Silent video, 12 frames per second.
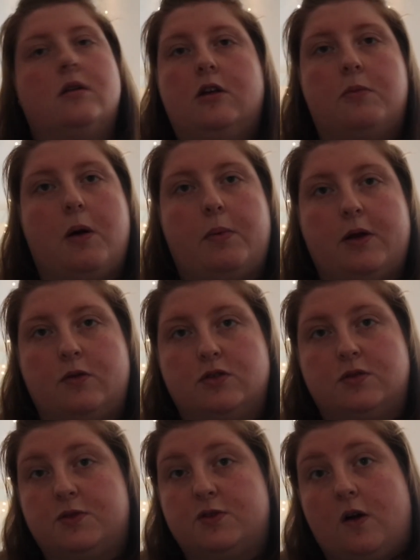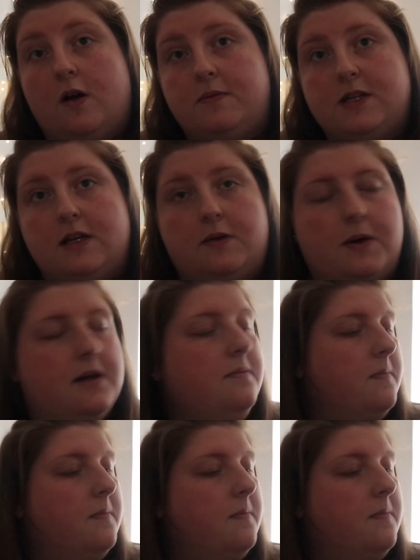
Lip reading: You're probably all subscribed anyway.